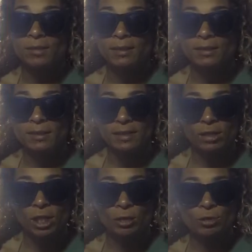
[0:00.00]
center that's
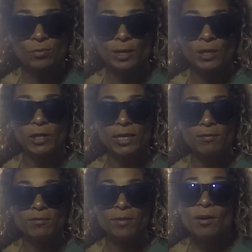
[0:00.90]
close to where you
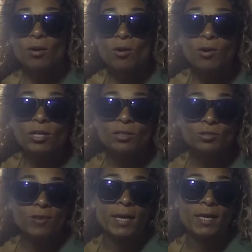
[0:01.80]
live, or you
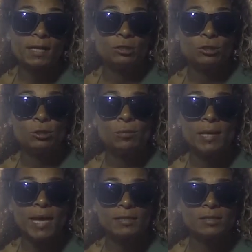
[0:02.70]
try and get your scuba
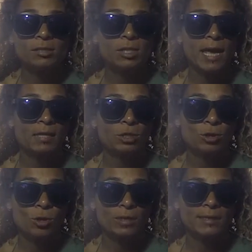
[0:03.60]
license at
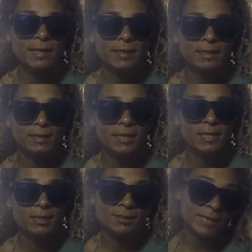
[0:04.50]
your holiday
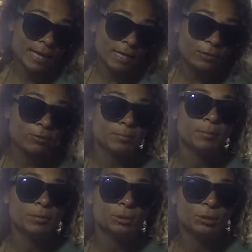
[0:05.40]
destinations, like a lot of
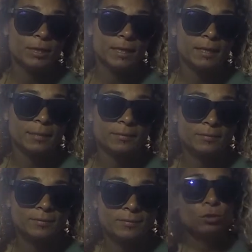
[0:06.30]
people do here.
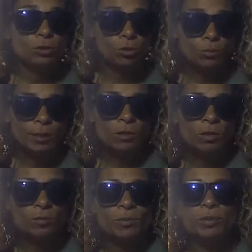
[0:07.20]
Your scuba
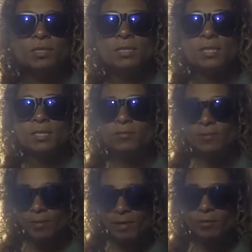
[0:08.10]
course will consist of
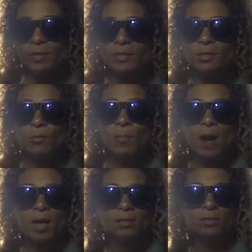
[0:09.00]
a theoretical
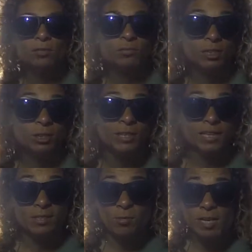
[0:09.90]
part, of which you
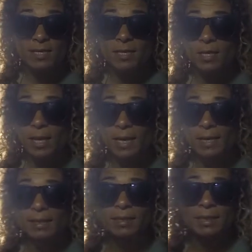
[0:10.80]
get quizzed and you get a little